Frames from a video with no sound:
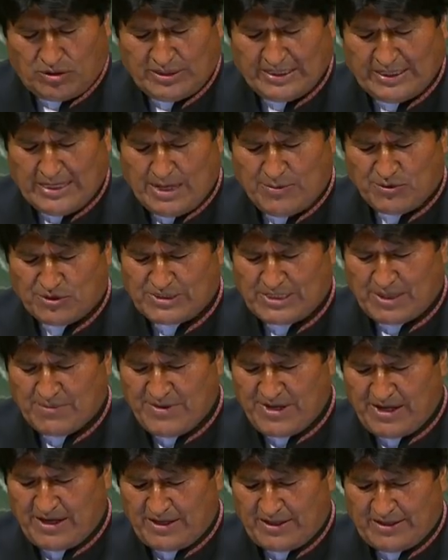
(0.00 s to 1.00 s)
of
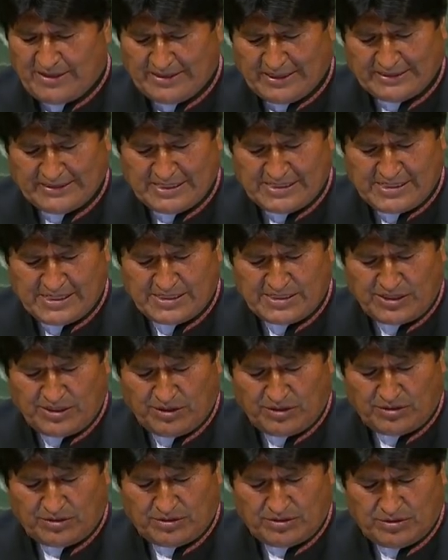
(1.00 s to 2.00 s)
Palestinian
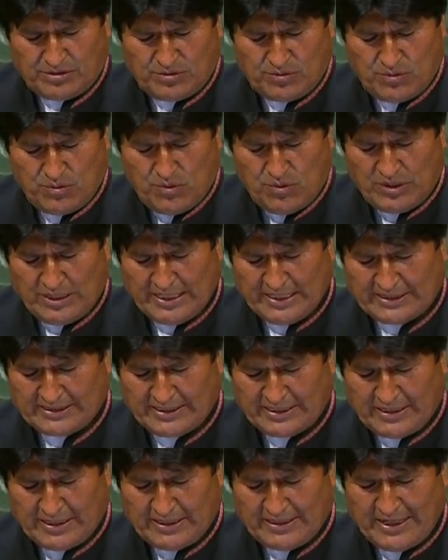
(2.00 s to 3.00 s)
territories.
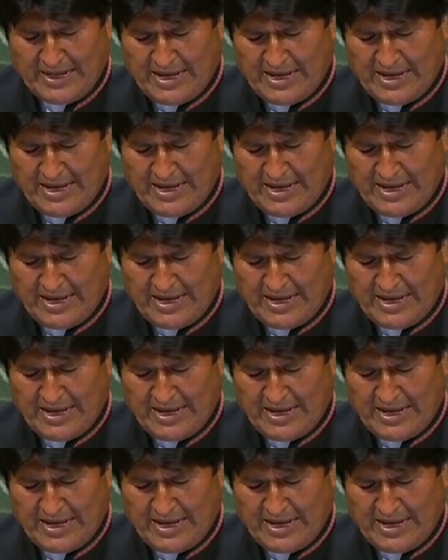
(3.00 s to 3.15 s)
We